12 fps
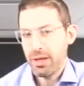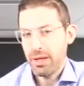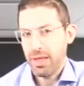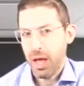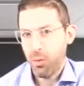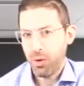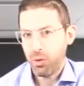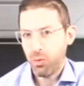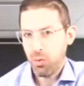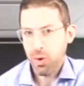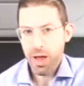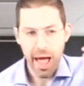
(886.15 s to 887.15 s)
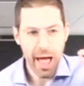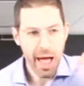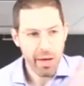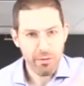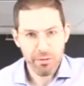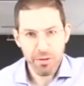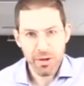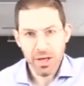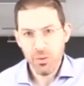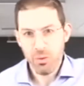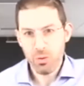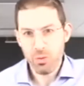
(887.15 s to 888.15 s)
that when we have,
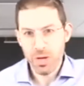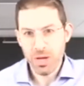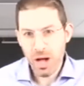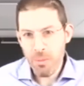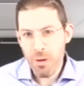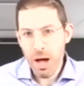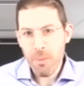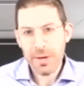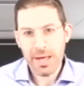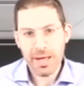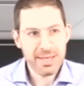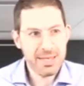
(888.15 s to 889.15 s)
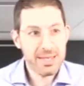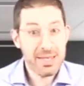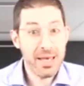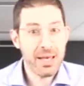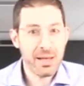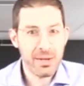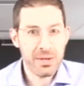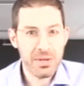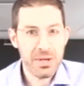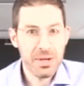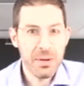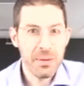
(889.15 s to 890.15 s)
when we come up against things